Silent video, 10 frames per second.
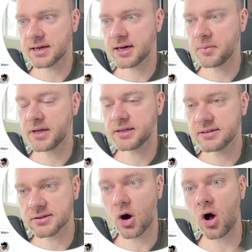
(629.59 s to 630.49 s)
It
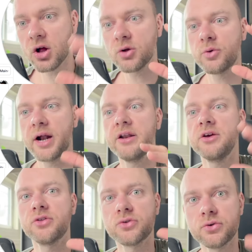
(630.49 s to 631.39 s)
is all
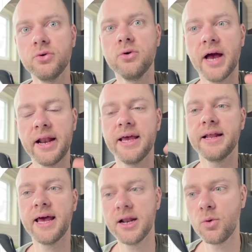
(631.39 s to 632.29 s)
running through
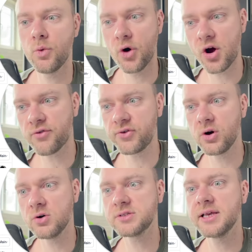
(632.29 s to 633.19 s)
n8n
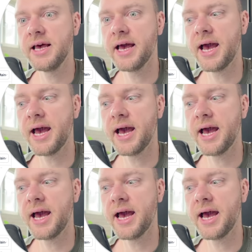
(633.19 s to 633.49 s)
workflows,